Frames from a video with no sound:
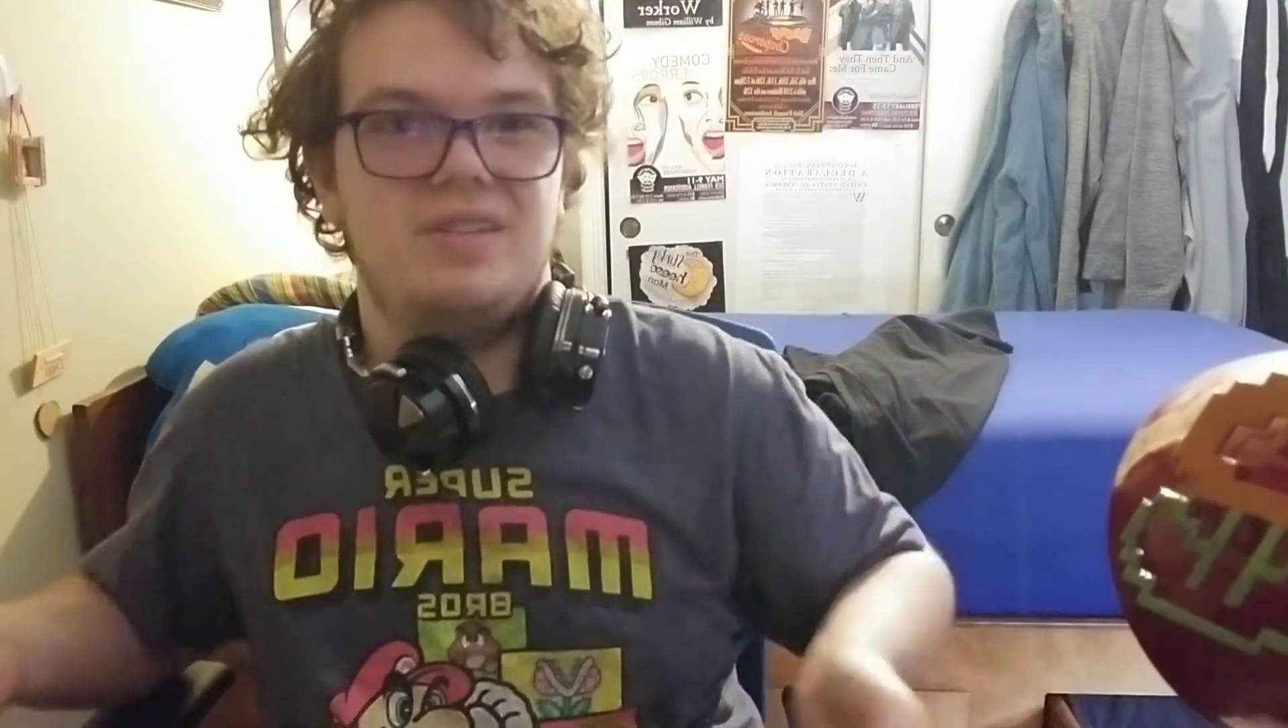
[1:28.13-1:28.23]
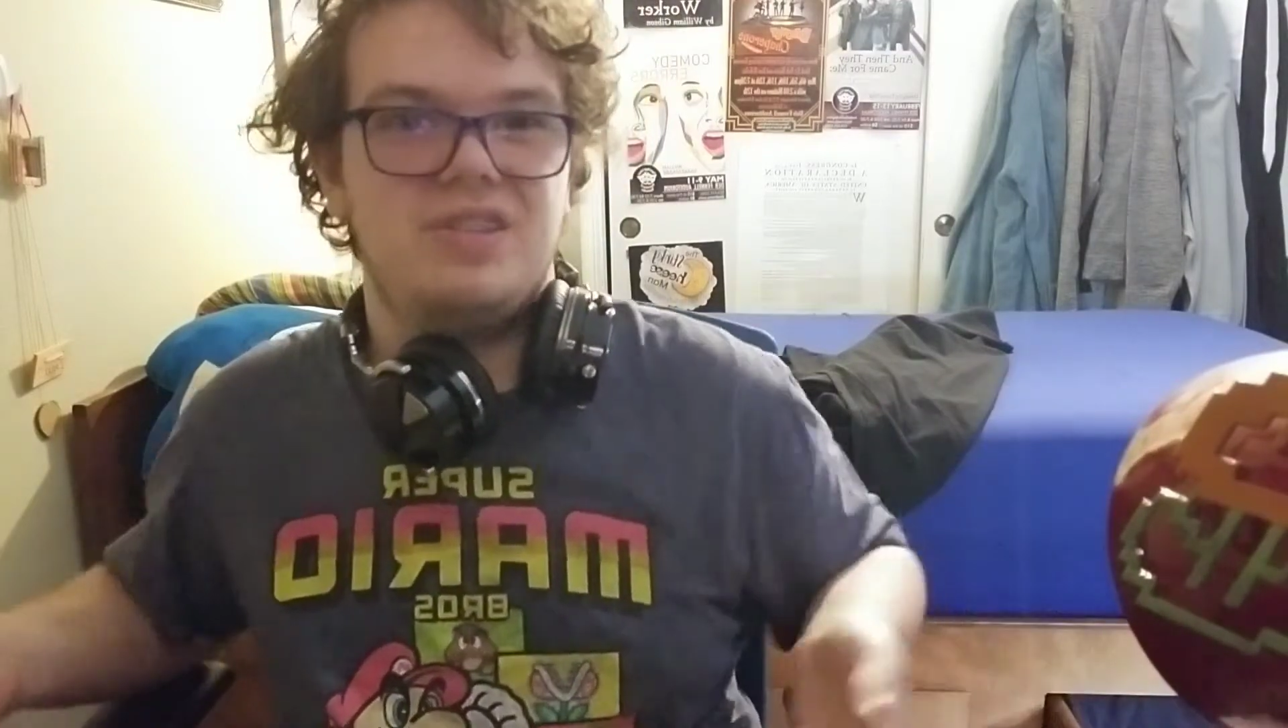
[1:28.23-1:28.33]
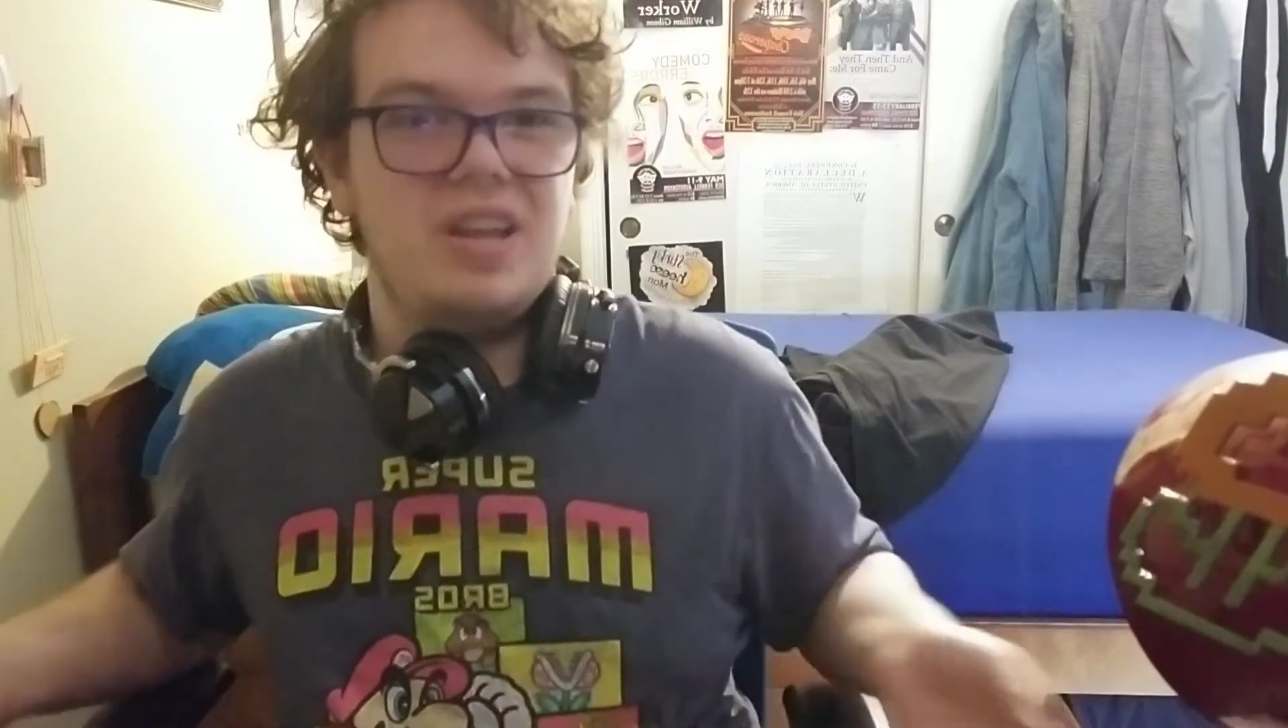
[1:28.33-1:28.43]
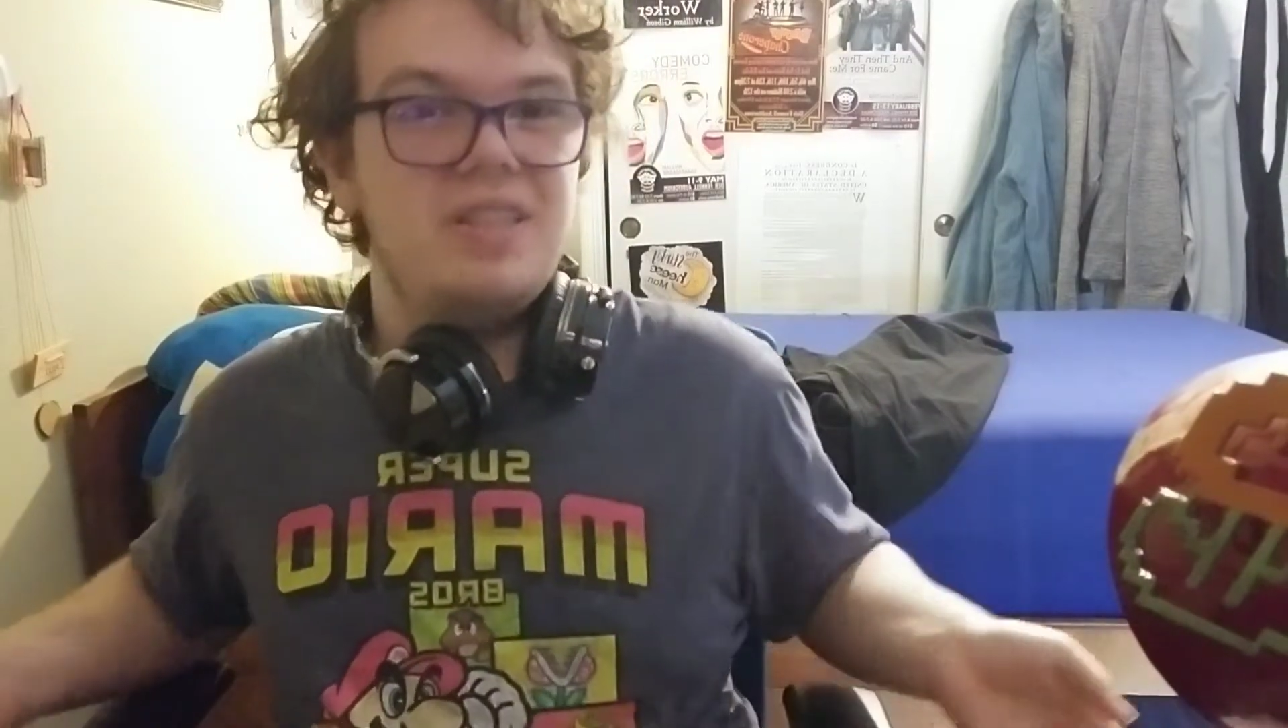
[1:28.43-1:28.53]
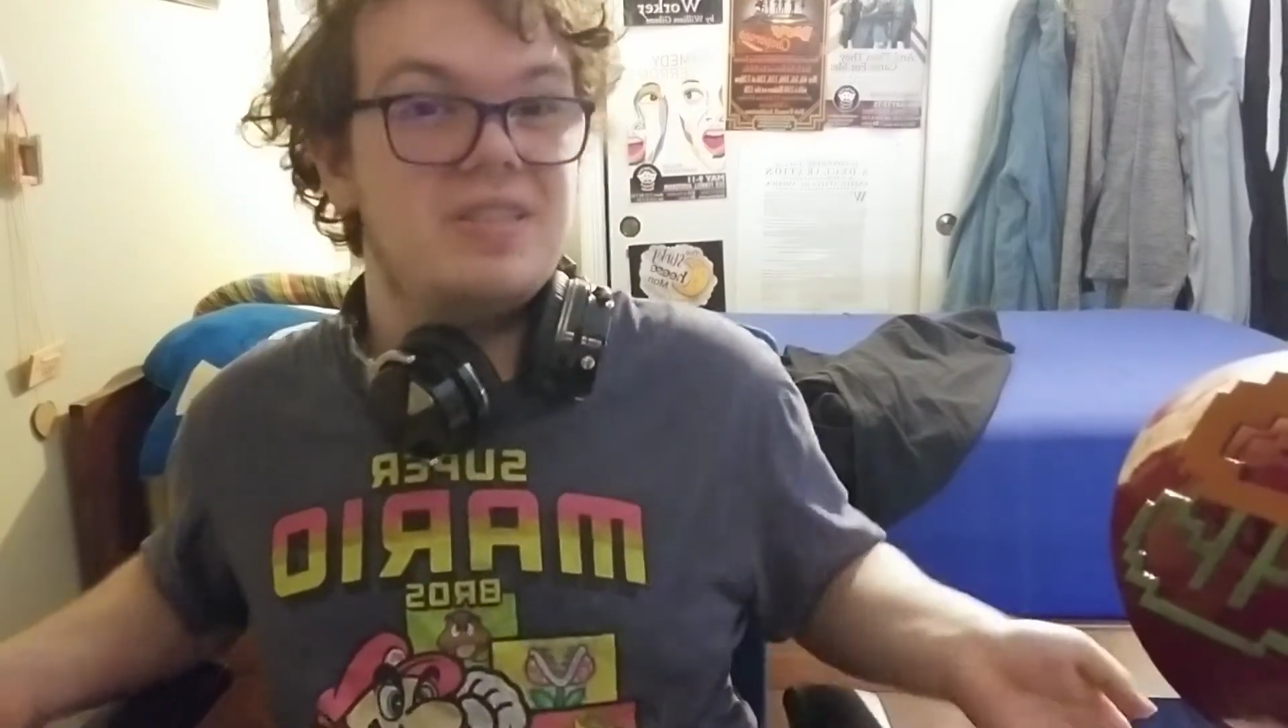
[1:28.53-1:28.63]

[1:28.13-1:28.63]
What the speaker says: Gen